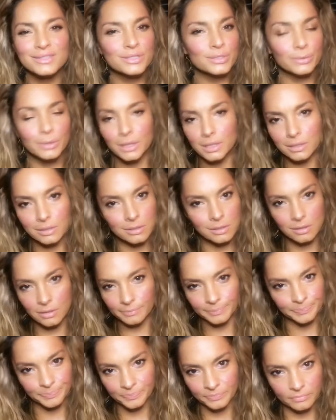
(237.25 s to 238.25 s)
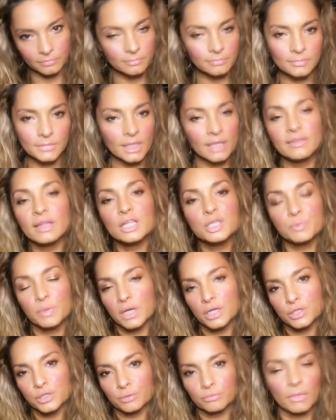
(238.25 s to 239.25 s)
so that's what
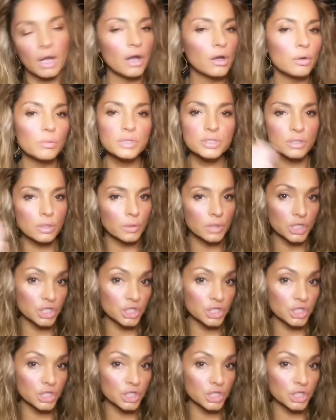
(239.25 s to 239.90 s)
I do. I always go a